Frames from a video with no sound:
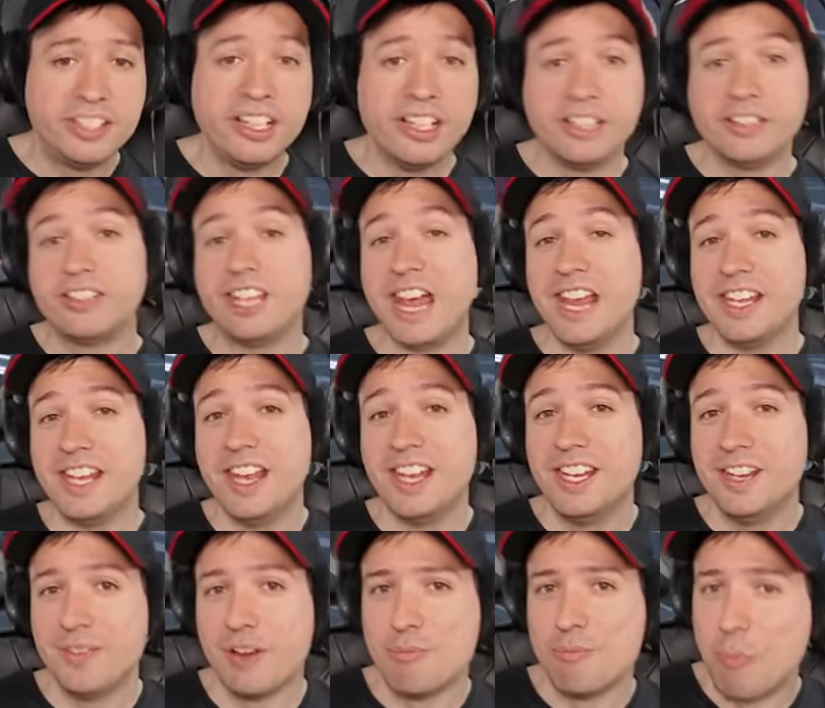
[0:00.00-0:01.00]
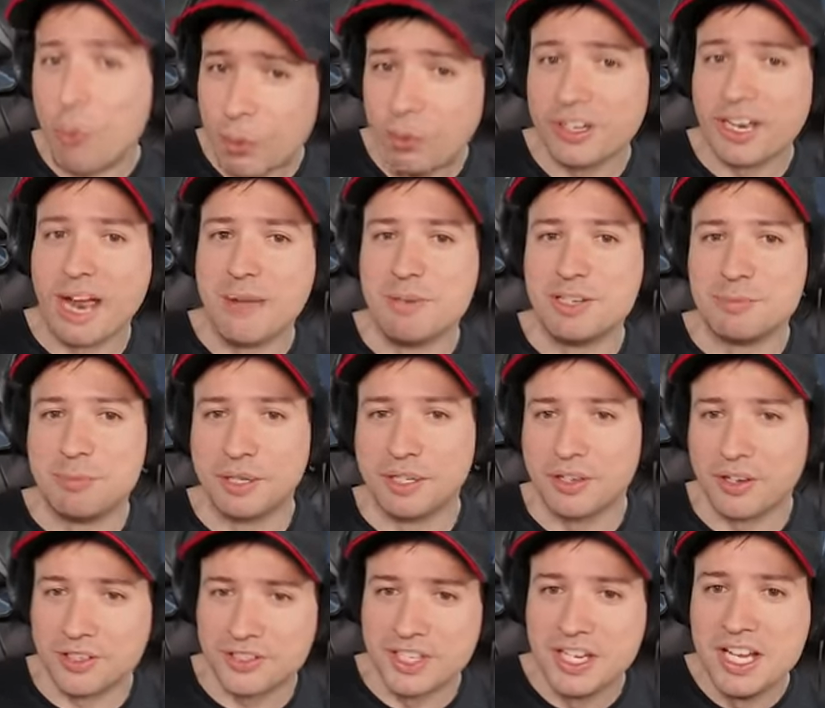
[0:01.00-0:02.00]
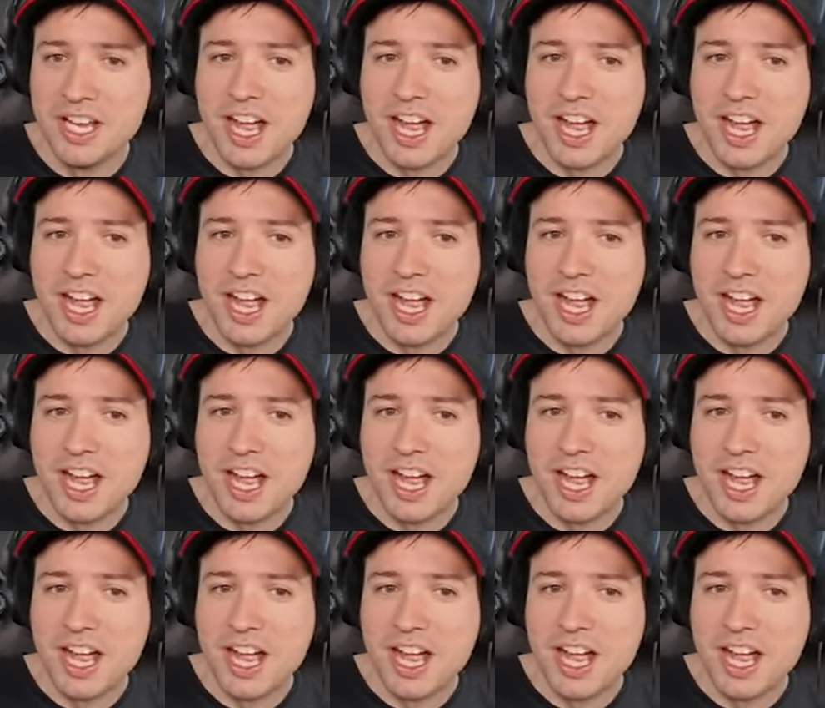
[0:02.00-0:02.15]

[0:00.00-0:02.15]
taking even more damage because